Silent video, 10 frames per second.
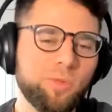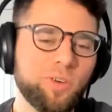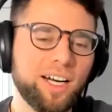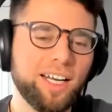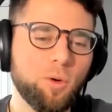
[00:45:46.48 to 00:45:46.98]

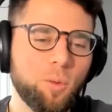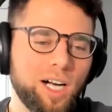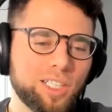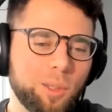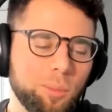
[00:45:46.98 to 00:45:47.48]
funny to
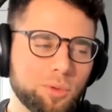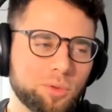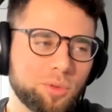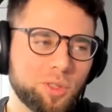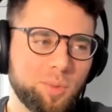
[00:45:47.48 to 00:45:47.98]
watch
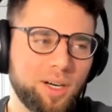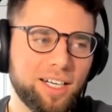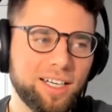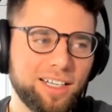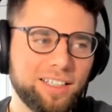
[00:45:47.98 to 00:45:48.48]
people's
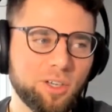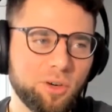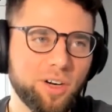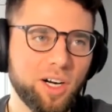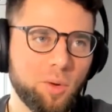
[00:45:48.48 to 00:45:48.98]
response. It's
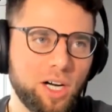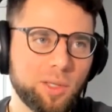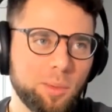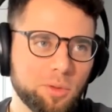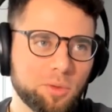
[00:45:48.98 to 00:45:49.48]
so funny to
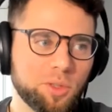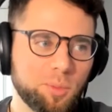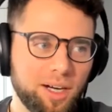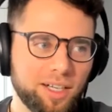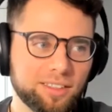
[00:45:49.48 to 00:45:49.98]
watch people's
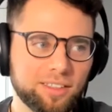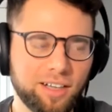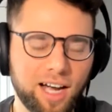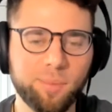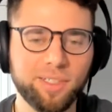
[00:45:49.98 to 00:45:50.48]
responses
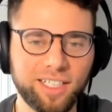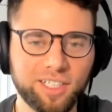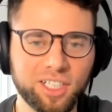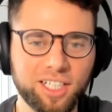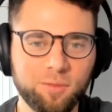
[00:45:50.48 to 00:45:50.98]
to
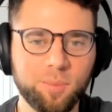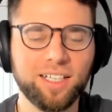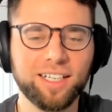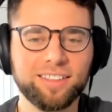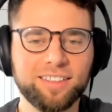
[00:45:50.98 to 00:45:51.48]
competition,
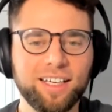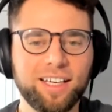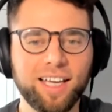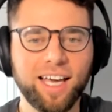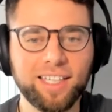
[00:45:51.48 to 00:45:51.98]
because
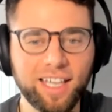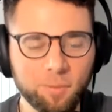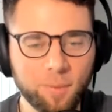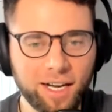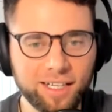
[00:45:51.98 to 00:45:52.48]
in
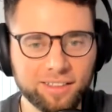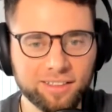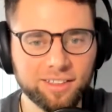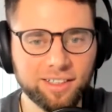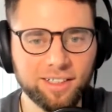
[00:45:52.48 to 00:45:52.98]
their
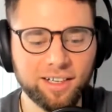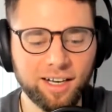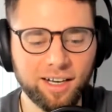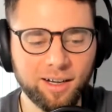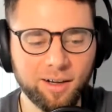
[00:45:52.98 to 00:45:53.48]
minds,
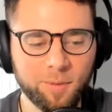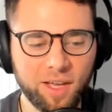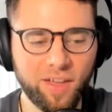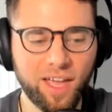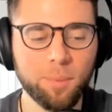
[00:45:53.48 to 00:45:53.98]
um,
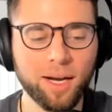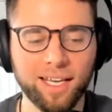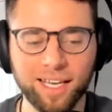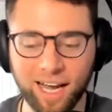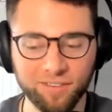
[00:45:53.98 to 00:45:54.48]
if
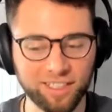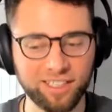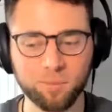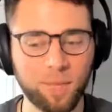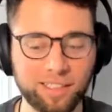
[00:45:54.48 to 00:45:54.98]
anybody, and I've seen
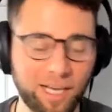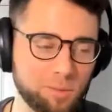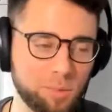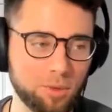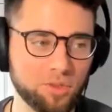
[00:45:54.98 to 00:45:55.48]
this many
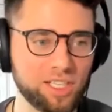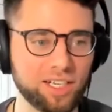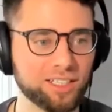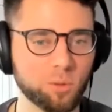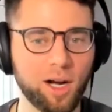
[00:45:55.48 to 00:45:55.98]
times, maybe you've
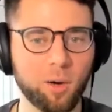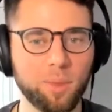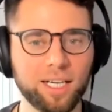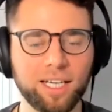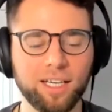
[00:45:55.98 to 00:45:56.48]
seen it as yeah. well,
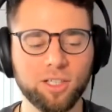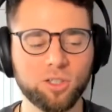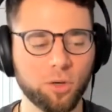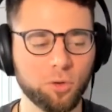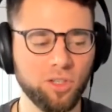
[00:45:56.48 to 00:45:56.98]
but you
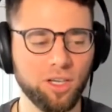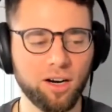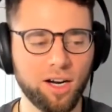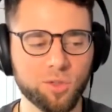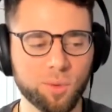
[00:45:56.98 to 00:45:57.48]
talk to a
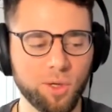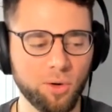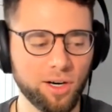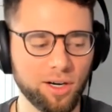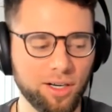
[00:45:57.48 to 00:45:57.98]
young
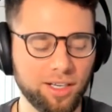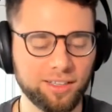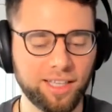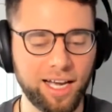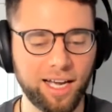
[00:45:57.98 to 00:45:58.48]
entrepreneur
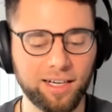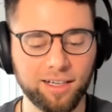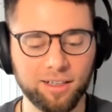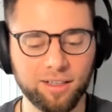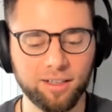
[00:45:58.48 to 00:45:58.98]
that
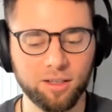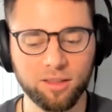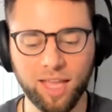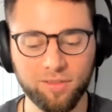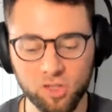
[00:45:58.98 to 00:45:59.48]

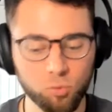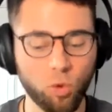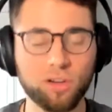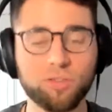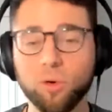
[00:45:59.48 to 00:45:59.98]
they have this
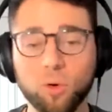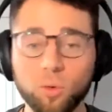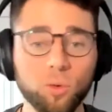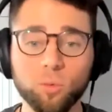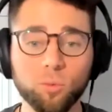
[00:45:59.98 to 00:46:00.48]

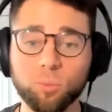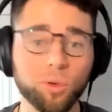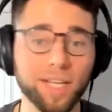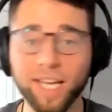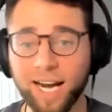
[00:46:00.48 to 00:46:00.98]
wonderful,
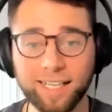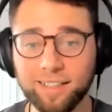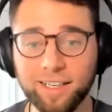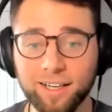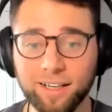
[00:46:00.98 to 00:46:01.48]
brilliant idea,